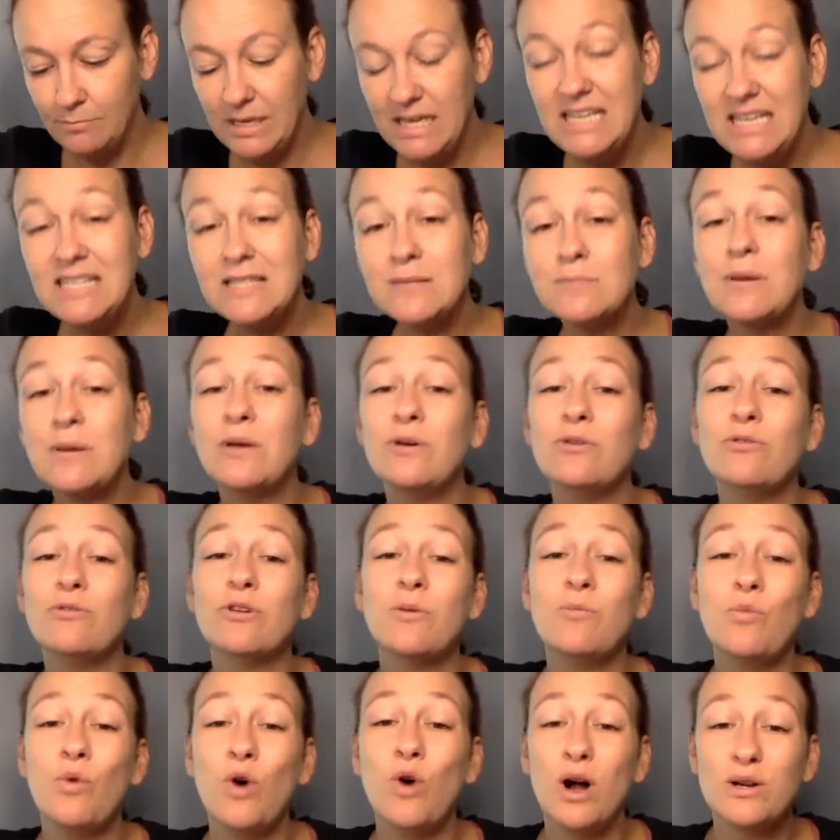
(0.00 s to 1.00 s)
Peace
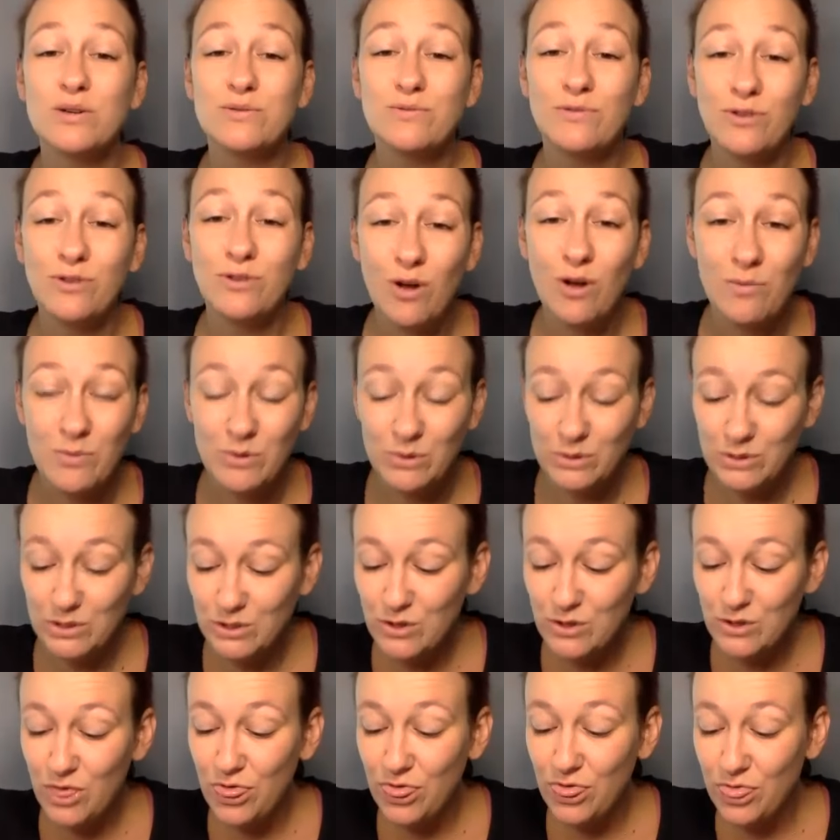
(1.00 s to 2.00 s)
Pilgrim walked for
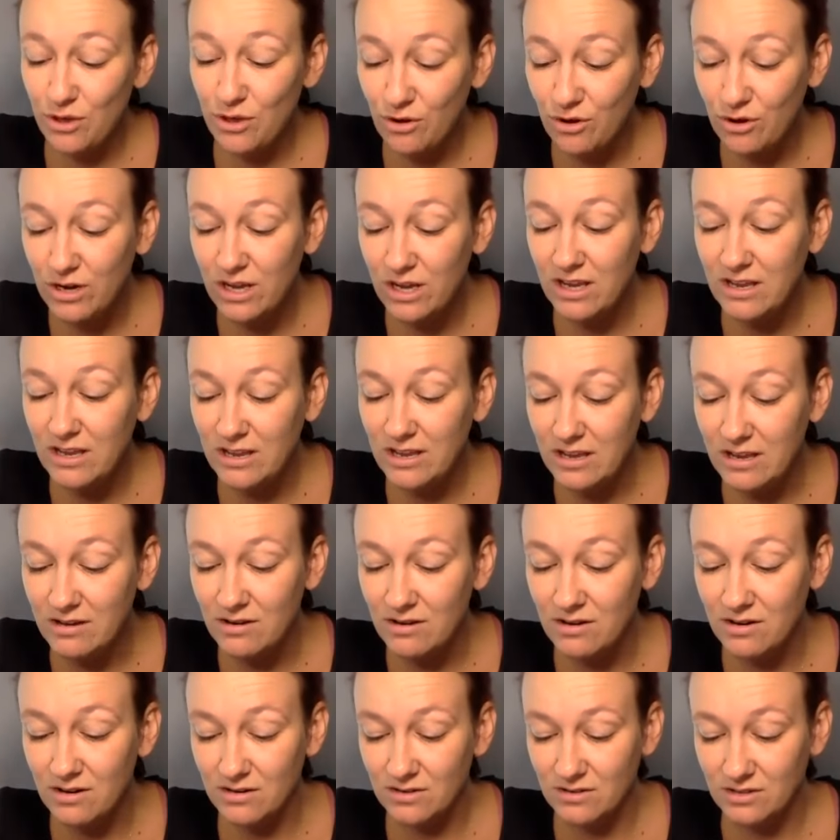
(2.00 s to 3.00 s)
almost 30
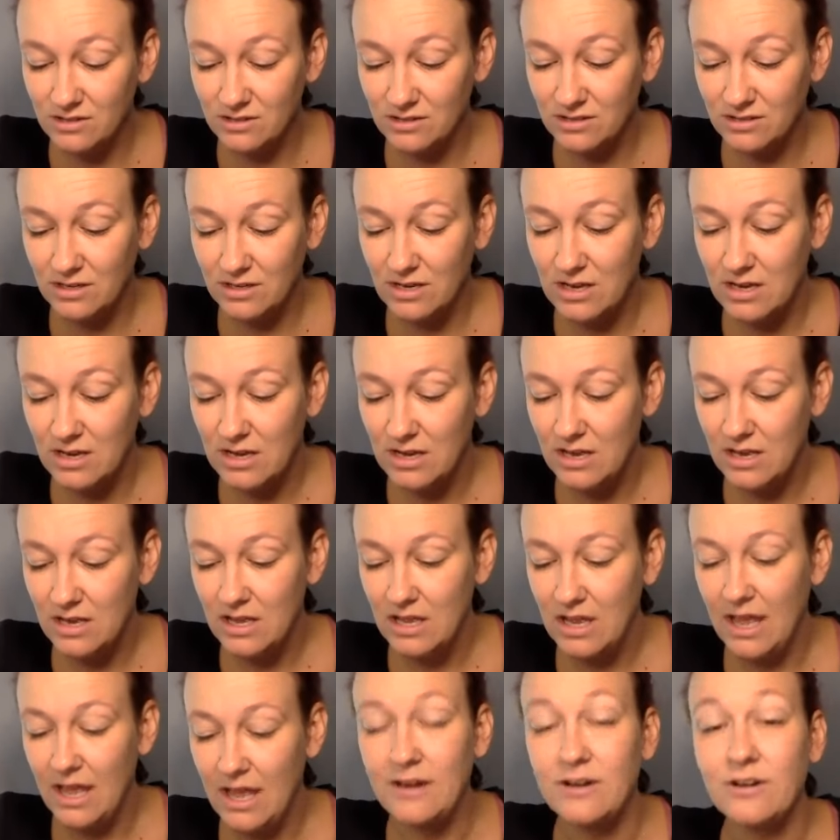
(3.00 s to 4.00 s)
years,
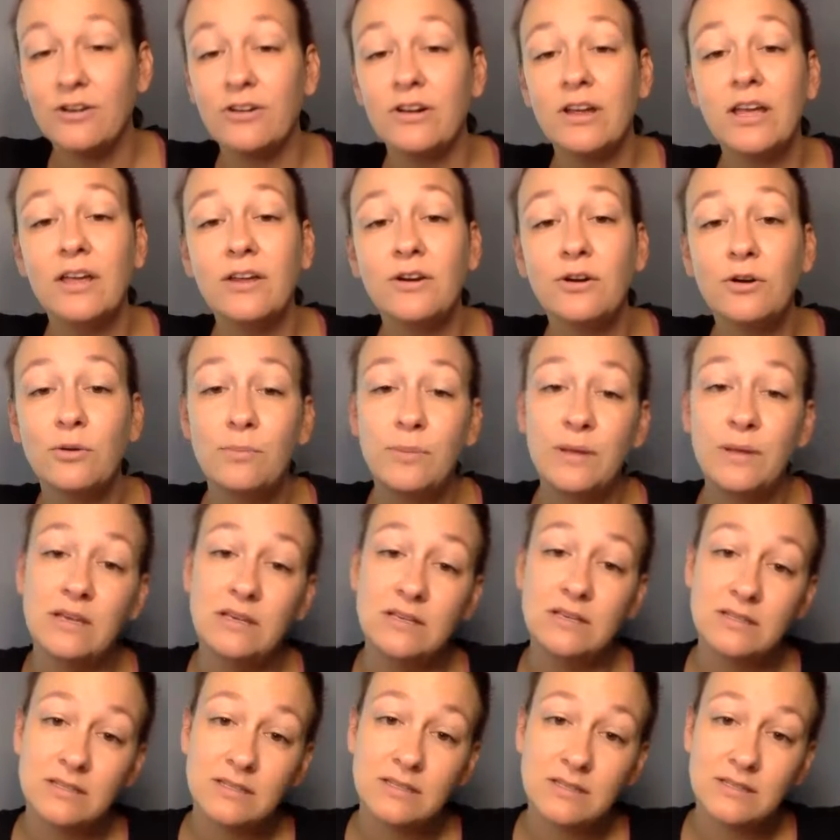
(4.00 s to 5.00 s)
and her inner
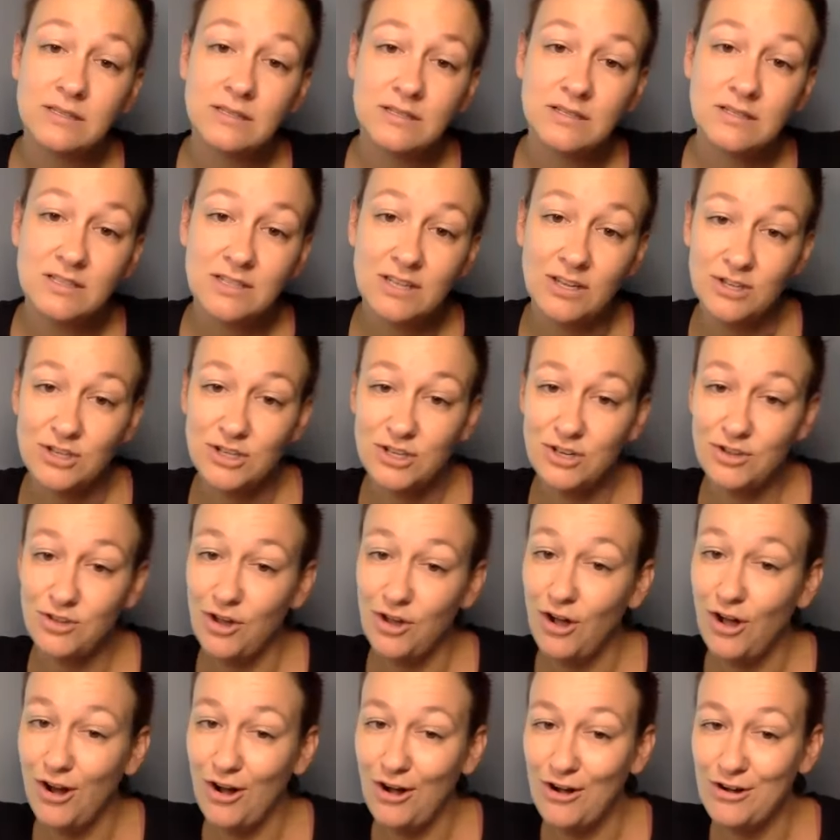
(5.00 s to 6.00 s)
peace touched the
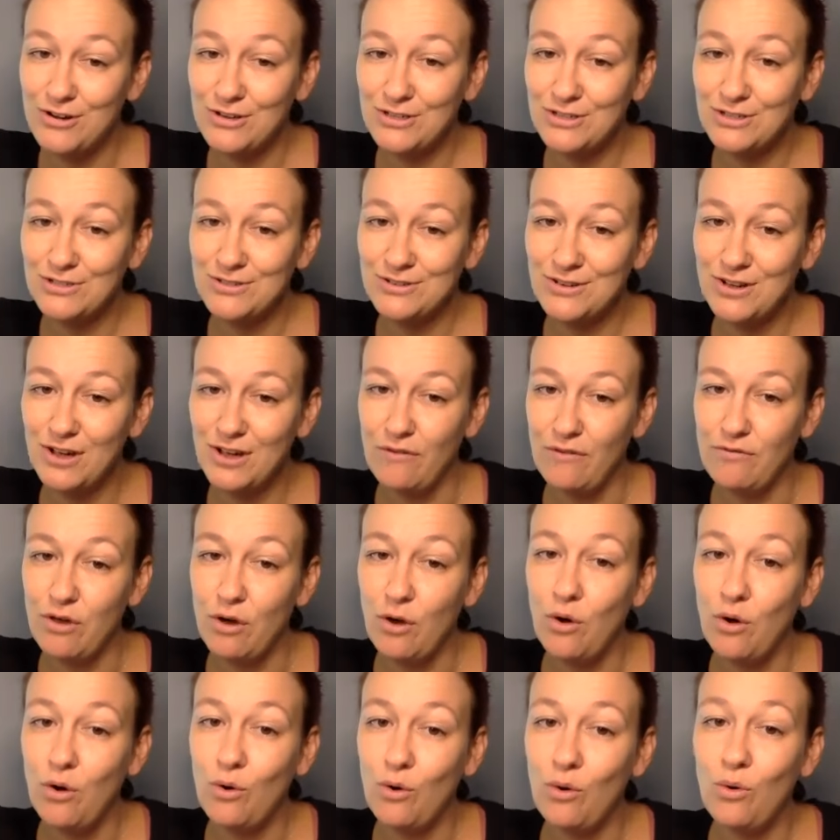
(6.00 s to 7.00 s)
heart of the
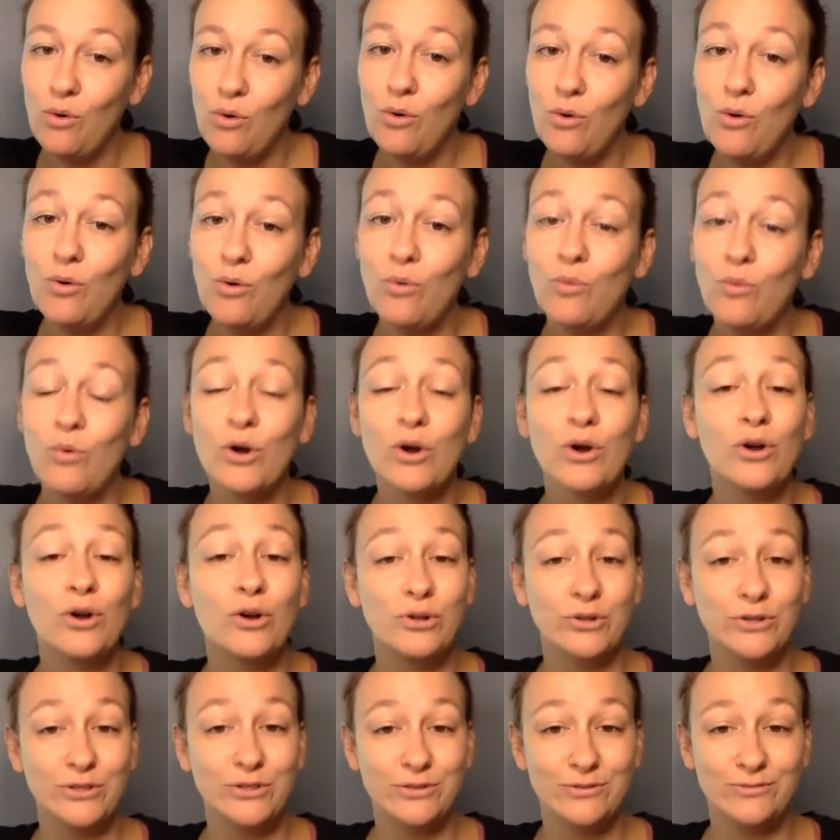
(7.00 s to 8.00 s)
whole
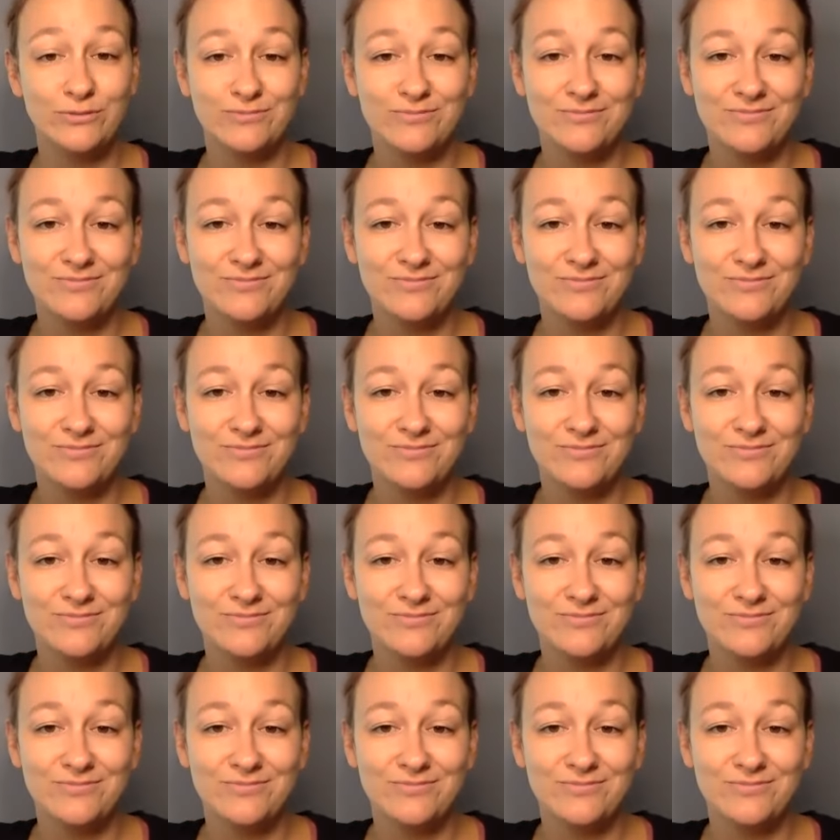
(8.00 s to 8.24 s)
world.